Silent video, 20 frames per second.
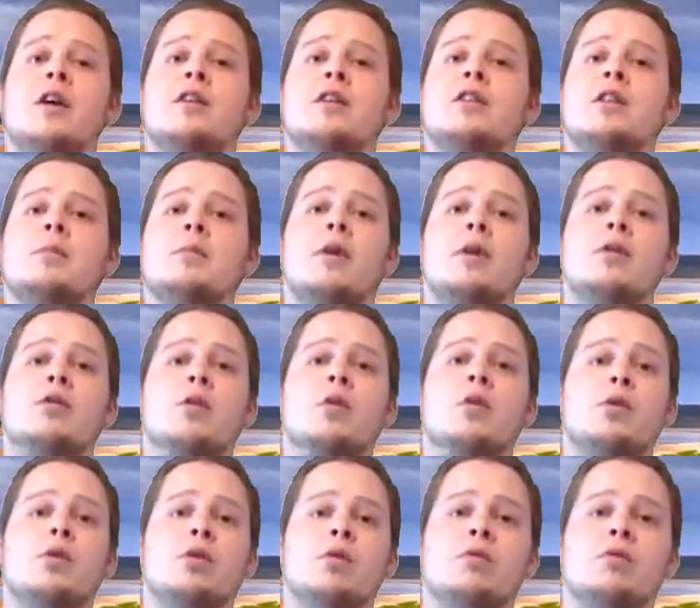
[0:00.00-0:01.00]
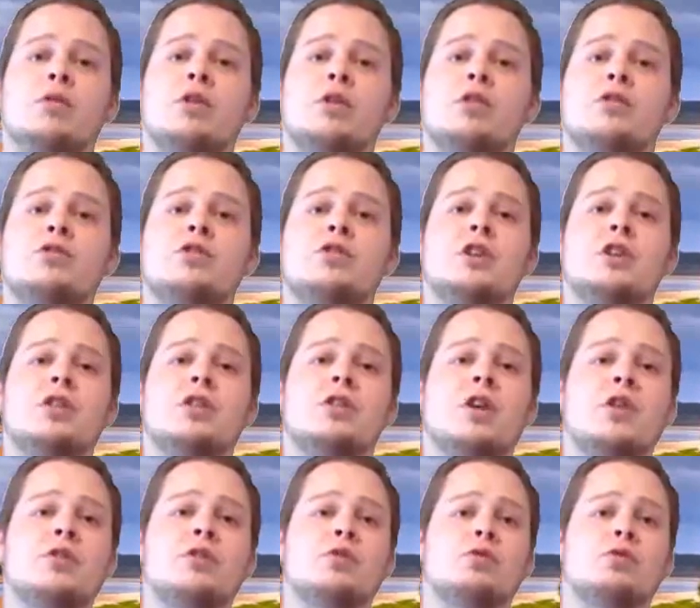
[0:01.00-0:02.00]
talking about going over and seeing
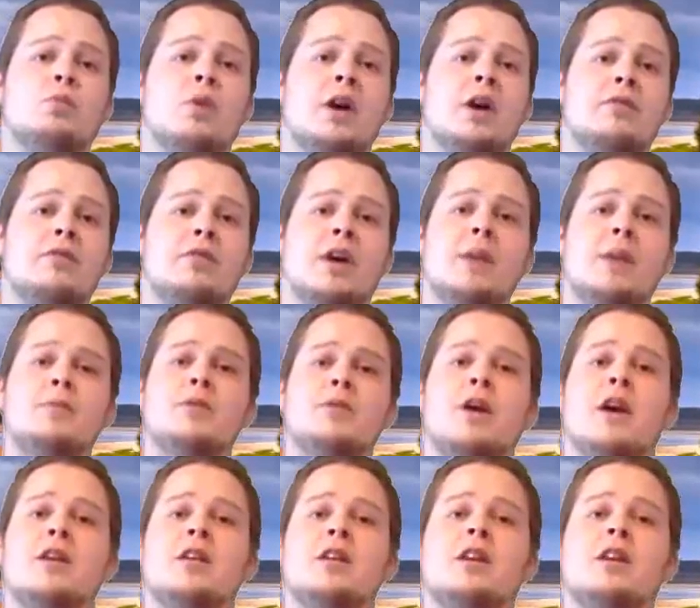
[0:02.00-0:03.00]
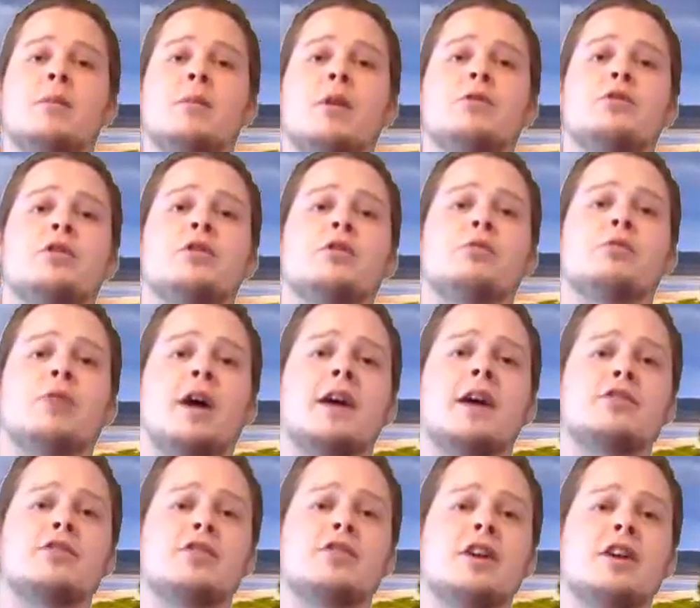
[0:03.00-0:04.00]
the other's wife. I'm talking about the
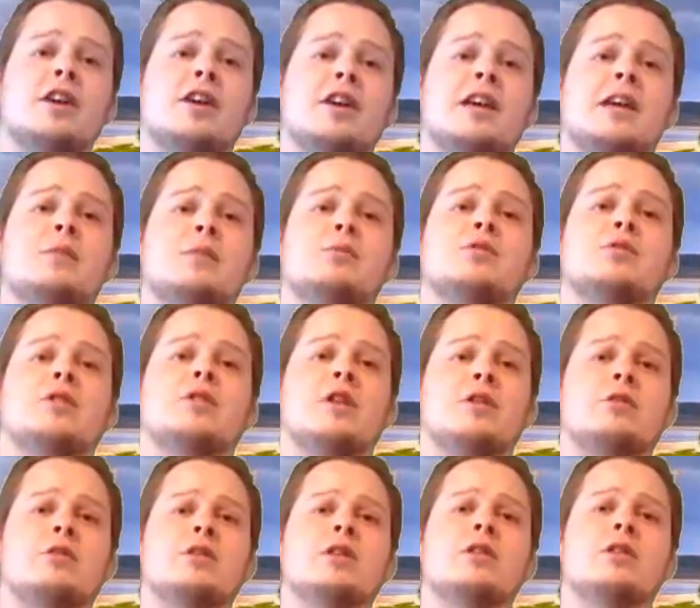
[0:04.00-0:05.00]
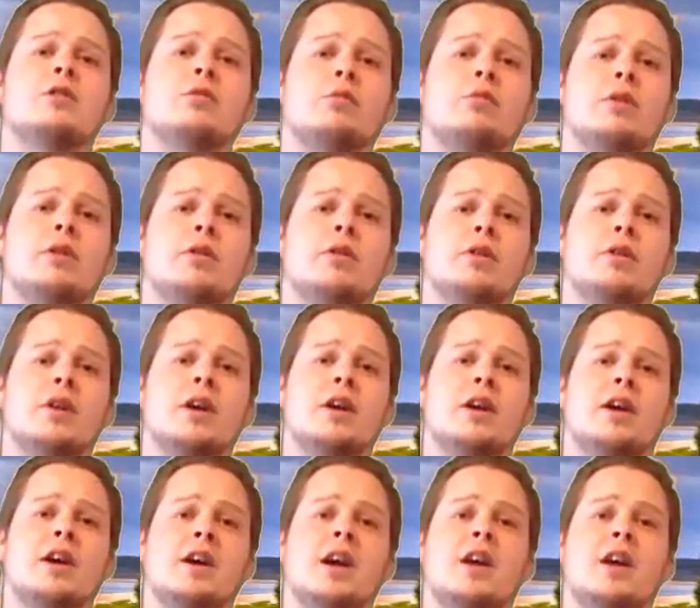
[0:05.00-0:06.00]
grass. It was literally greener
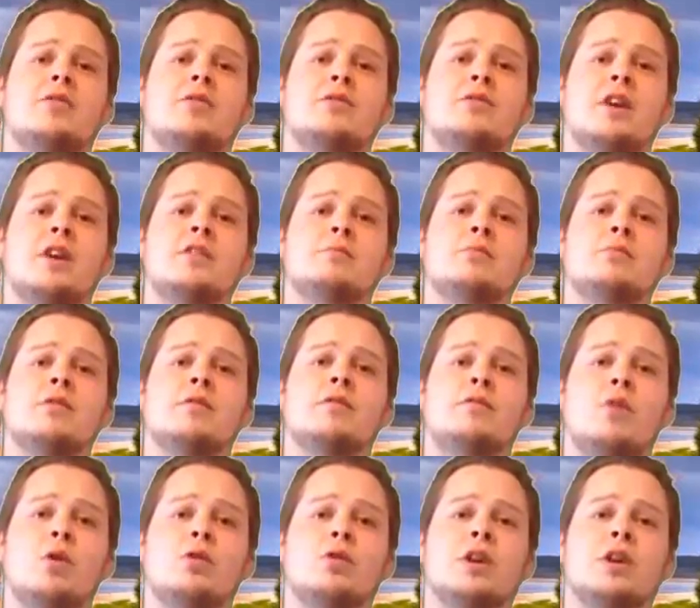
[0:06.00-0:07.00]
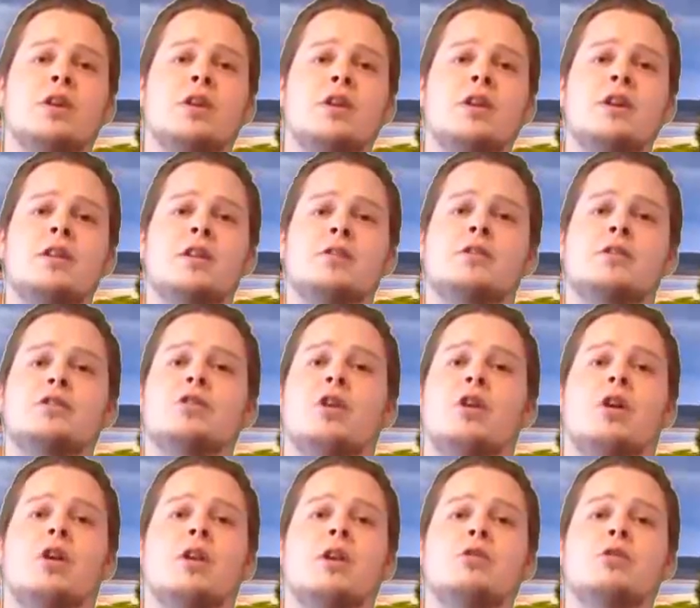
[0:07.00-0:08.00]
and thus provoking this
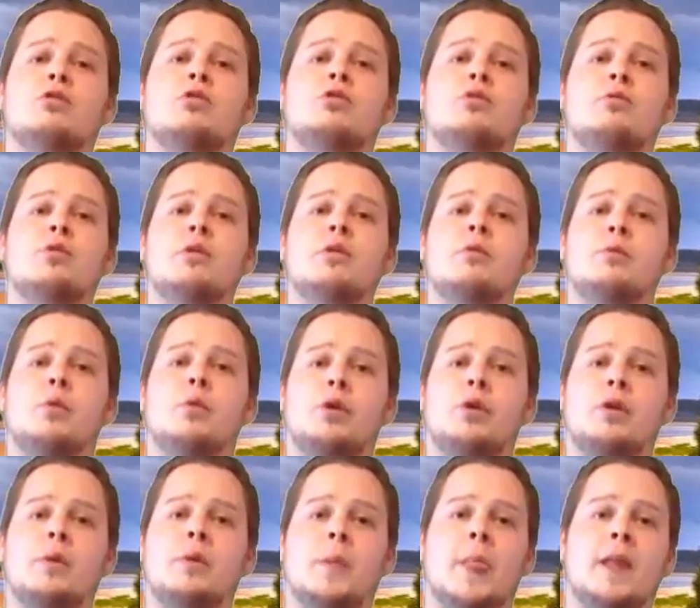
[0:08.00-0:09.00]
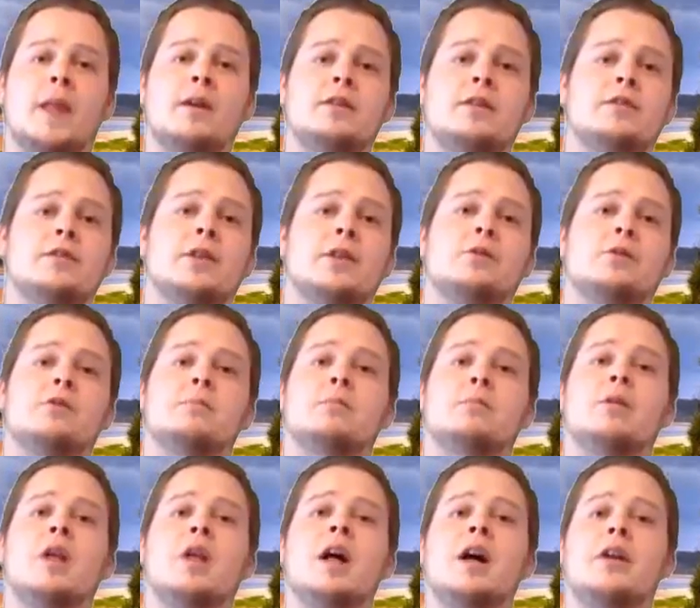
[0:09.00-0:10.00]
all-out street war. There was
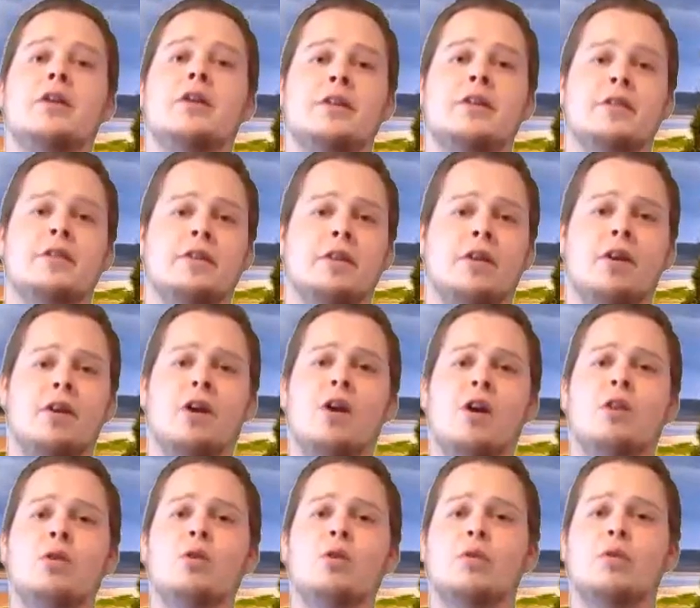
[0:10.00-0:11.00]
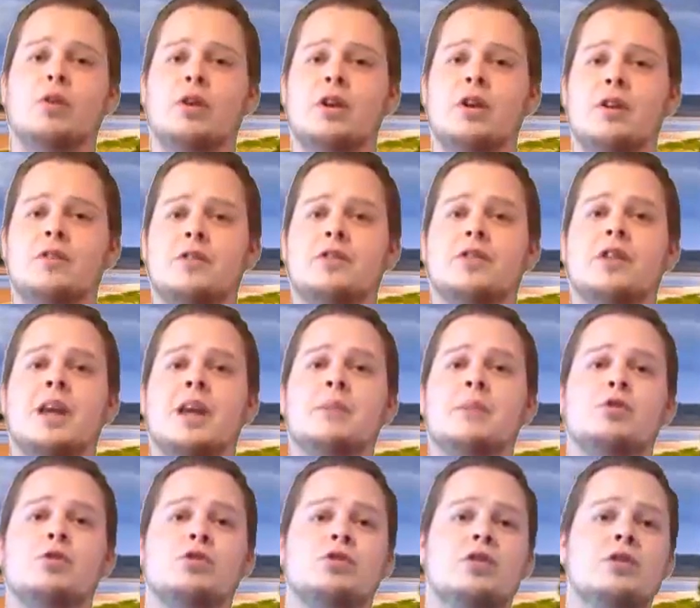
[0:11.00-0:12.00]
blood all over. The
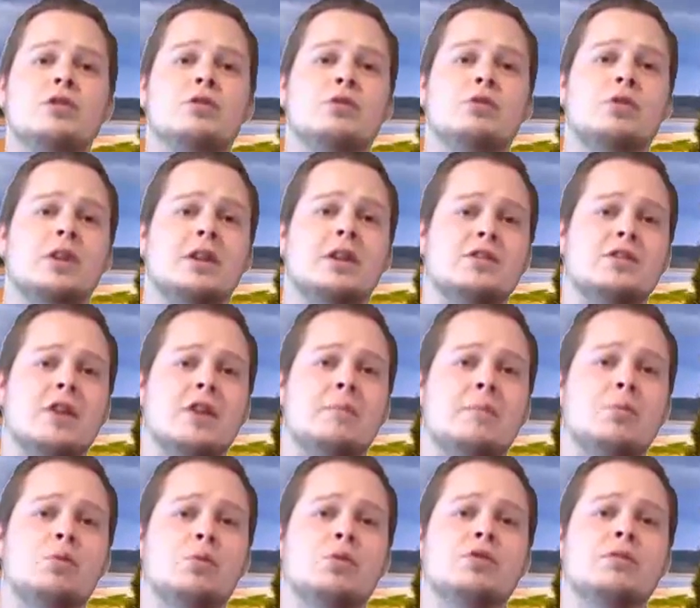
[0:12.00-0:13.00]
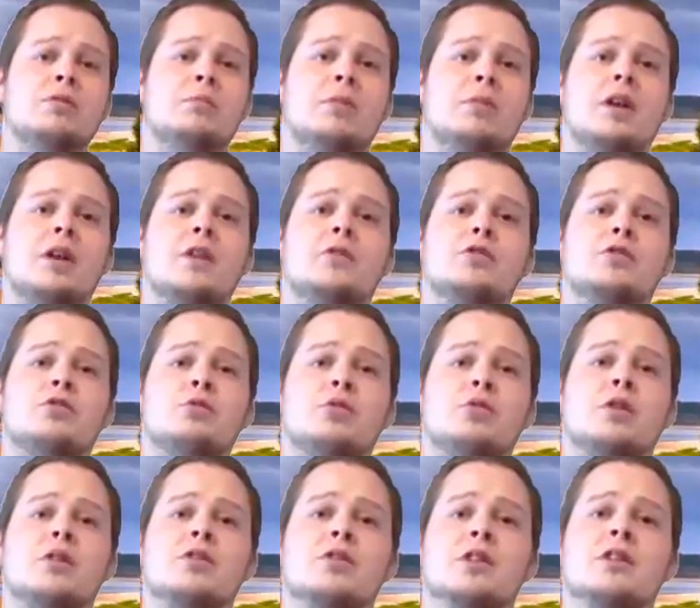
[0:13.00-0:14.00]
neighbors literally saw pools of blood on the
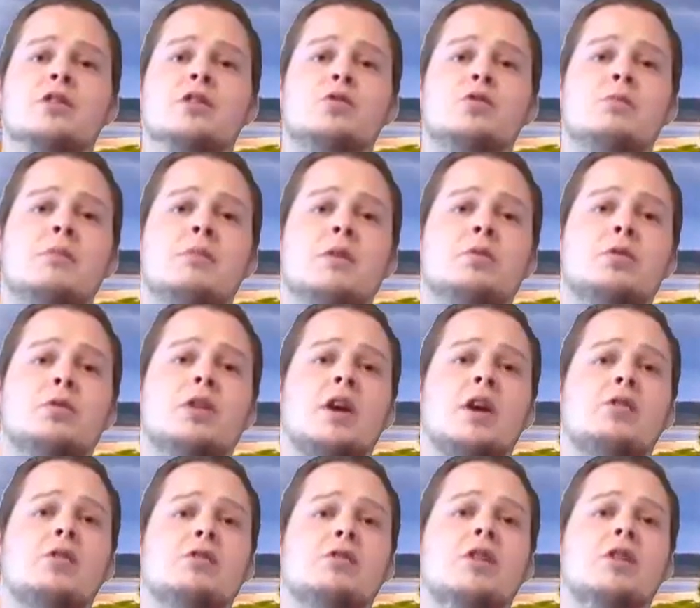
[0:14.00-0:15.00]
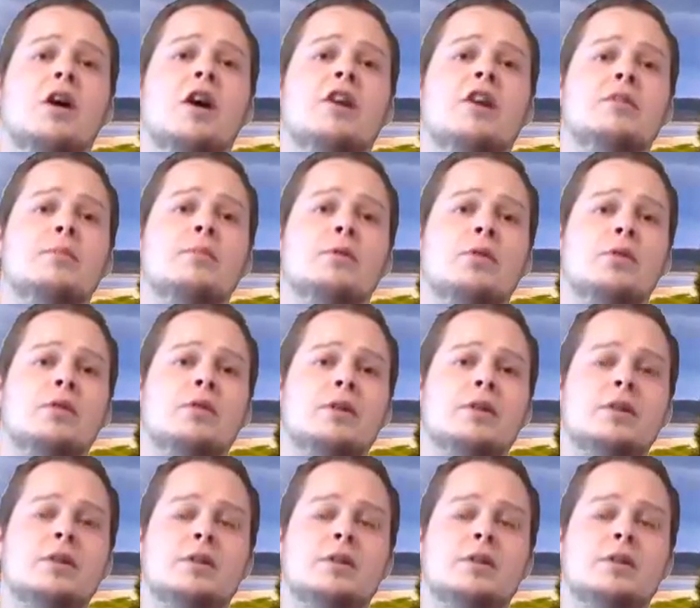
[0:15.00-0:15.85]
street as these two men were carried to the hospital.